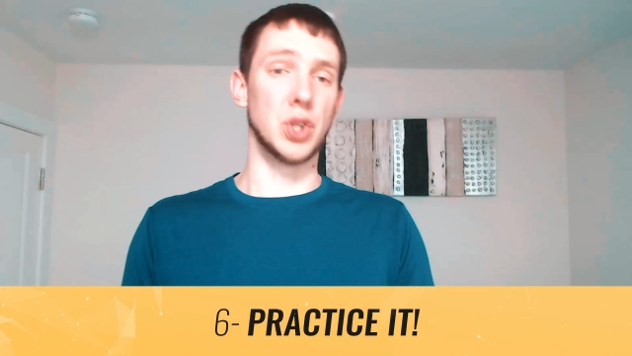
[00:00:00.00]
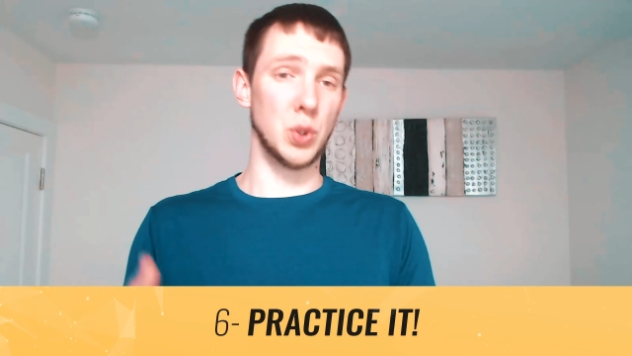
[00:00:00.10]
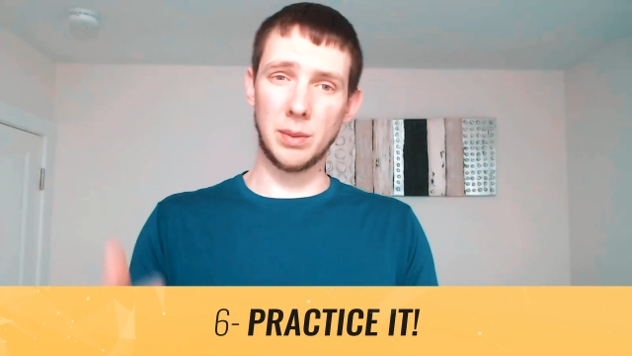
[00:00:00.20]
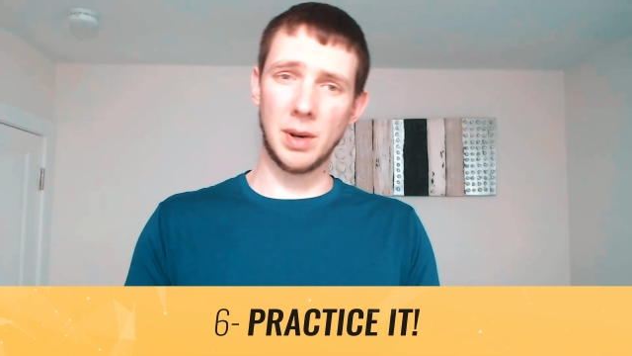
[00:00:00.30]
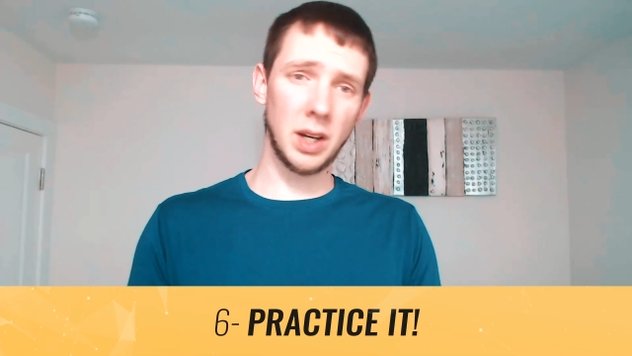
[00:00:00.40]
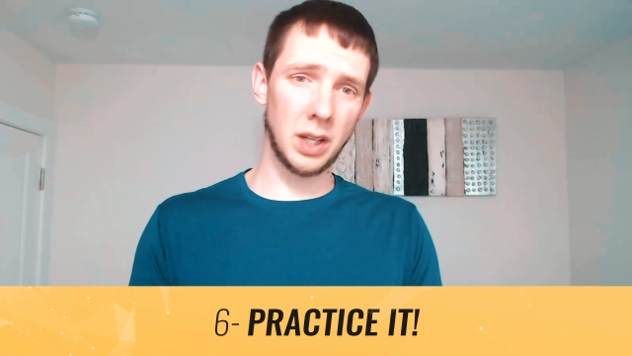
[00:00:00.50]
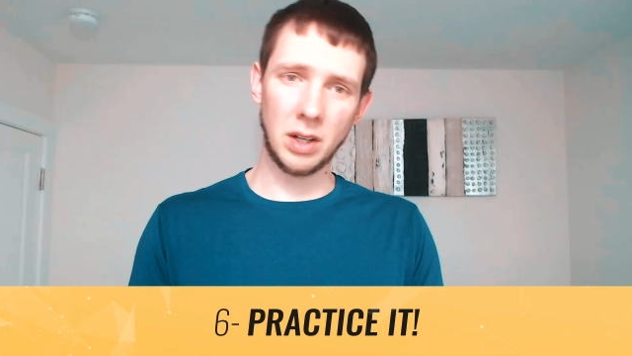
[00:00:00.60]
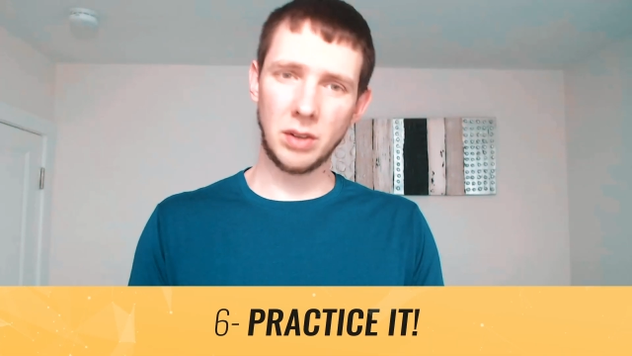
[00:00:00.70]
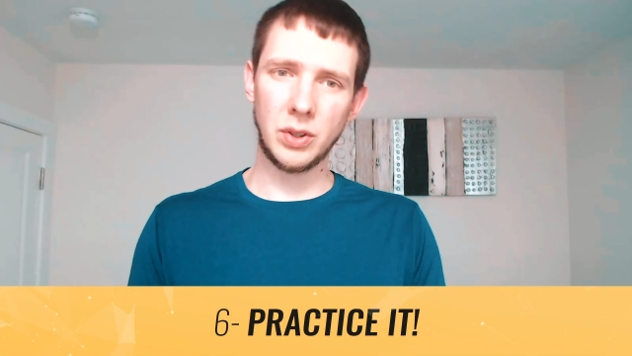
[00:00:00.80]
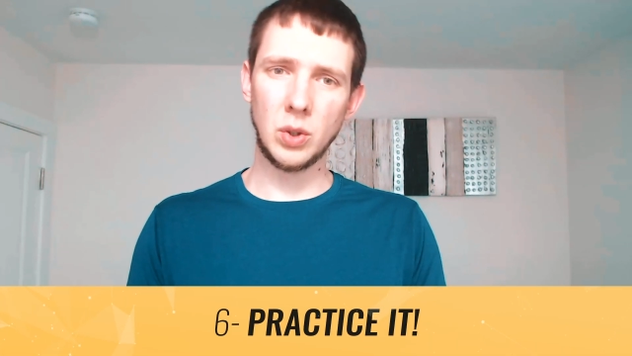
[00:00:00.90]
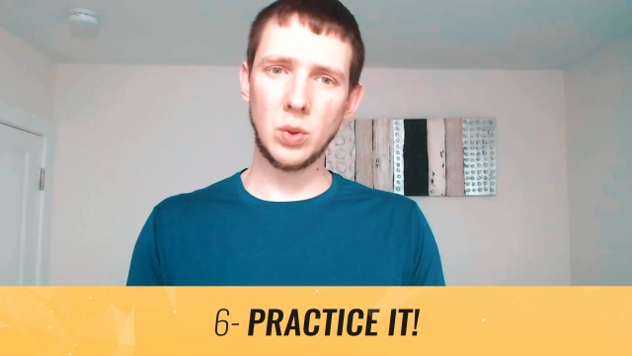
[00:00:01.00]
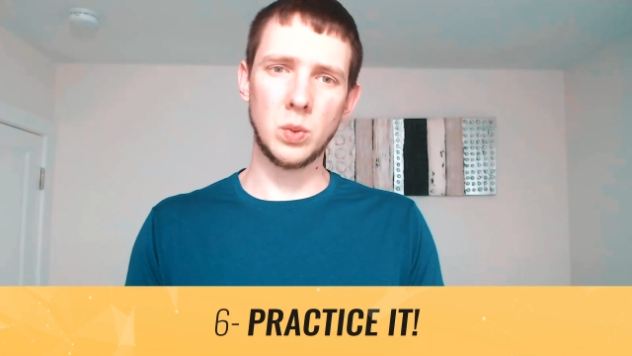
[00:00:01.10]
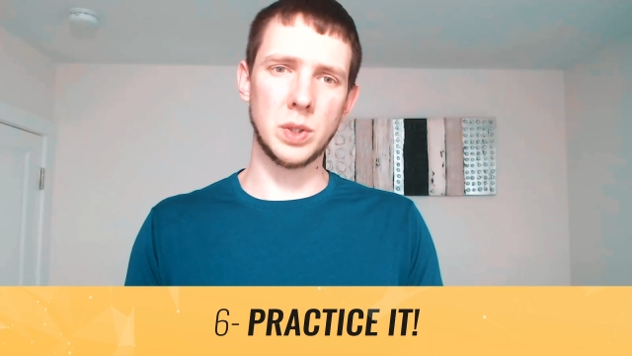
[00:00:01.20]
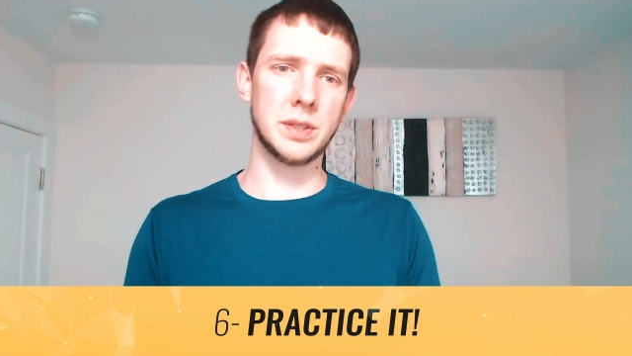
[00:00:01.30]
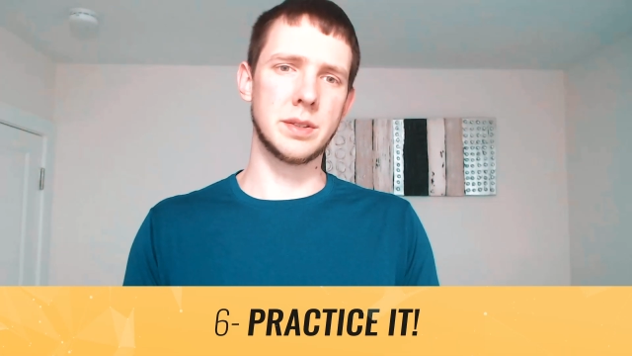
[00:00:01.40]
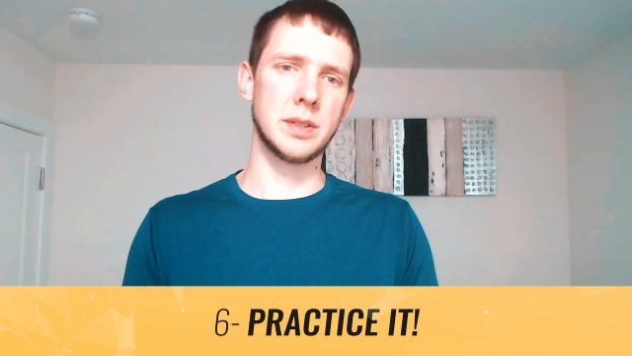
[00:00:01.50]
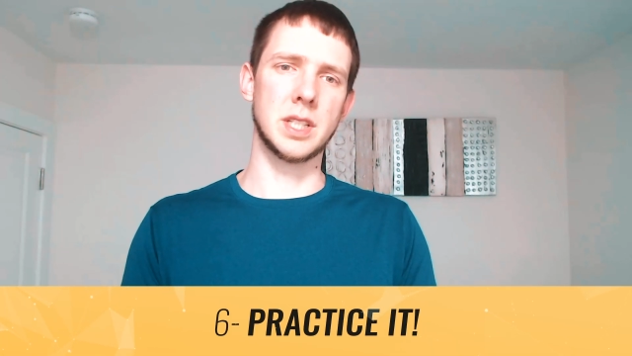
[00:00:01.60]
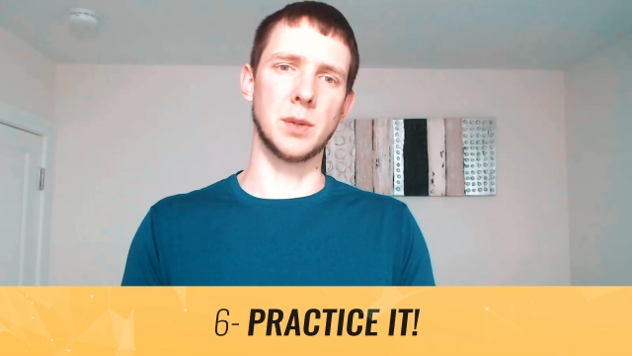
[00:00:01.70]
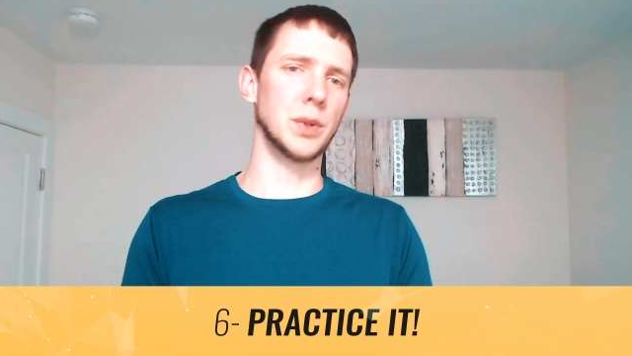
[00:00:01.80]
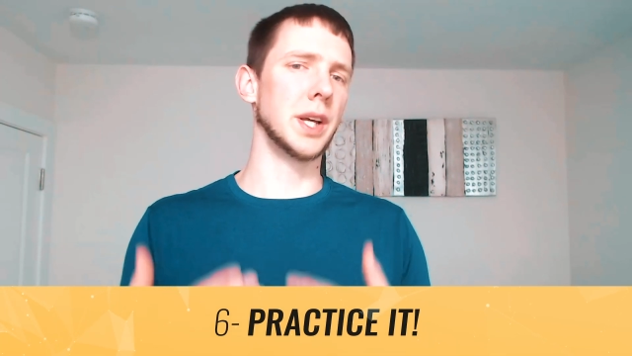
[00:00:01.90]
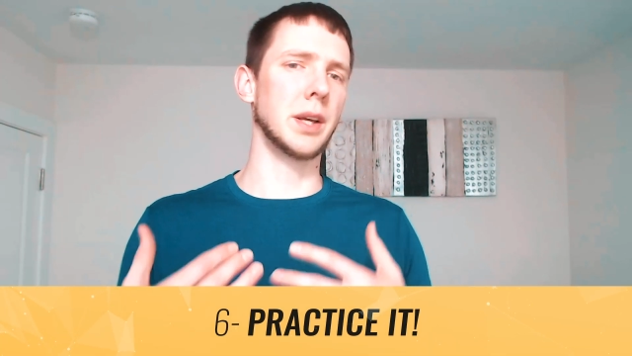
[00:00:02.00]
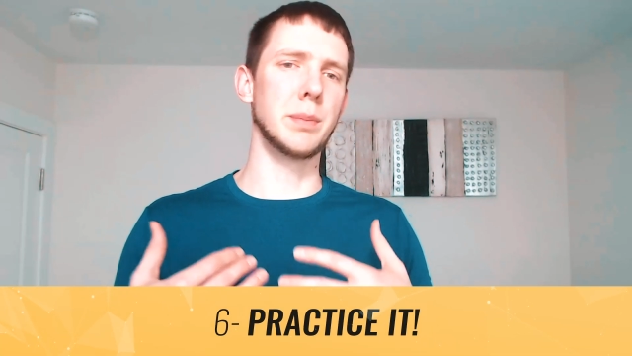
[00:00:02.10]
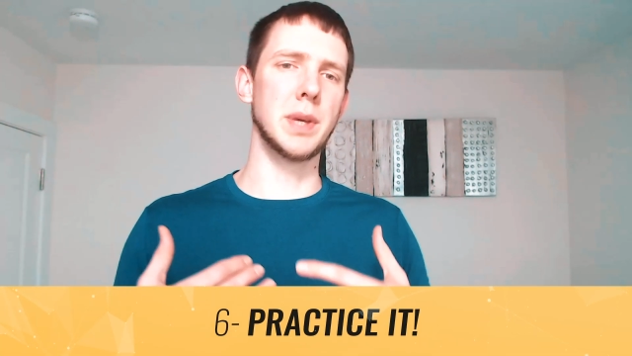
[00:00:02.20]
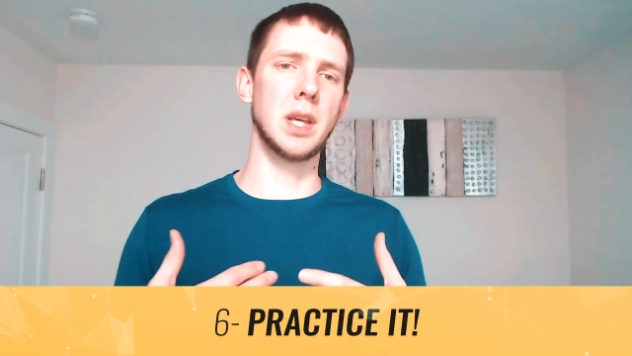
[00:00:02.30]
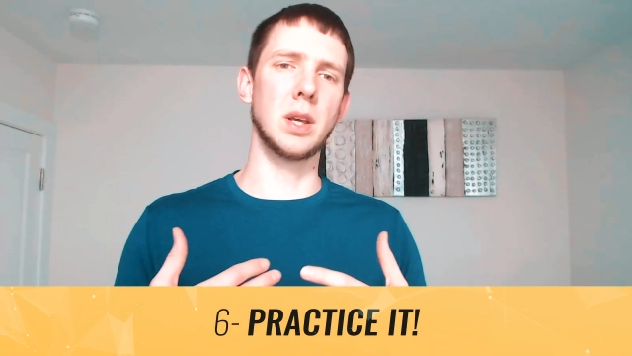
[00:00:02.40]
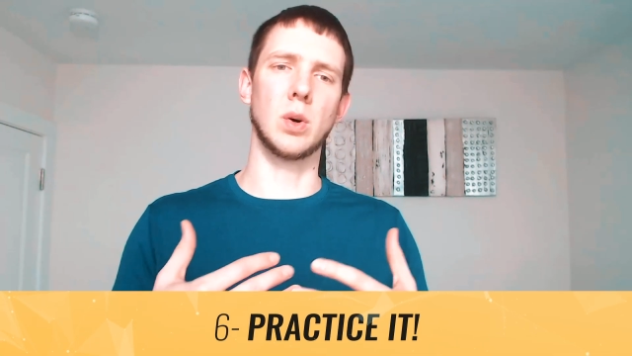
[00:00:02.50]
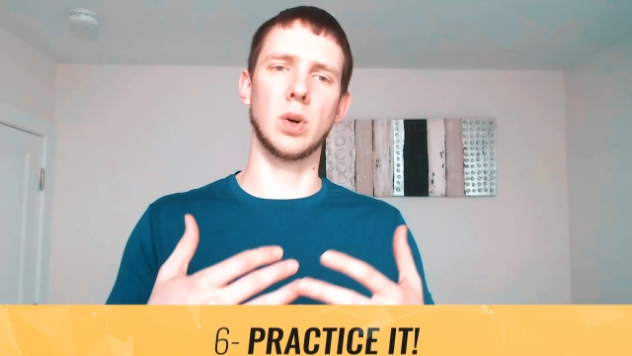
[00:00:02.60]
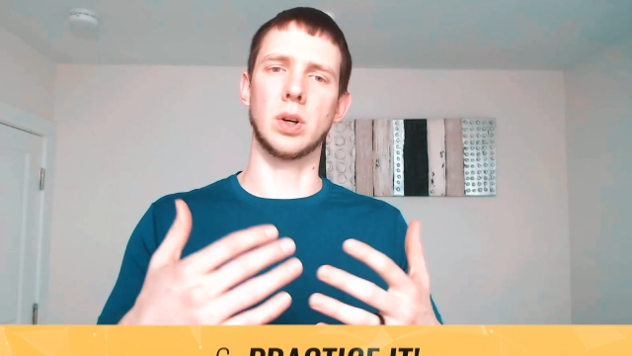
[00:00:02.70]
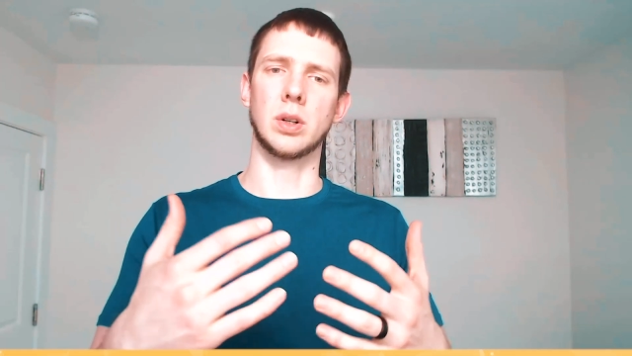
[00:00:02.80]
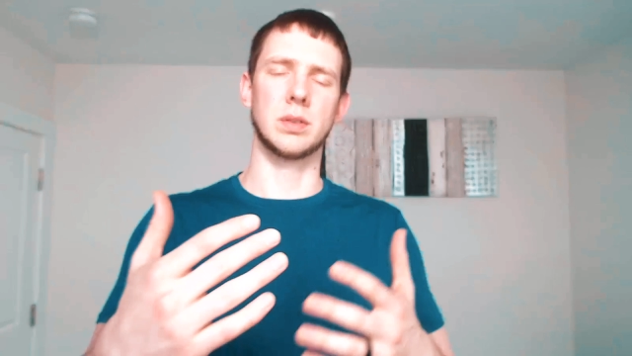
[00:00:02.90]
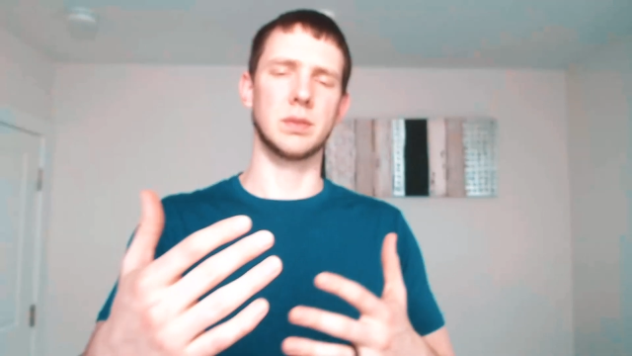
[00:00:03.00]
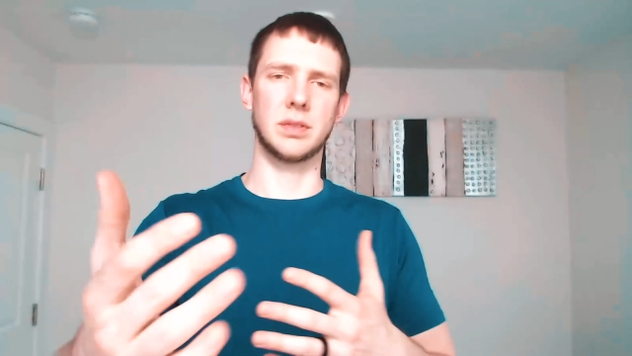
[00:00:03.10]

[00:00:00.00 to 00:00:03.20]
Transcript: doing a mock interview with someone like me or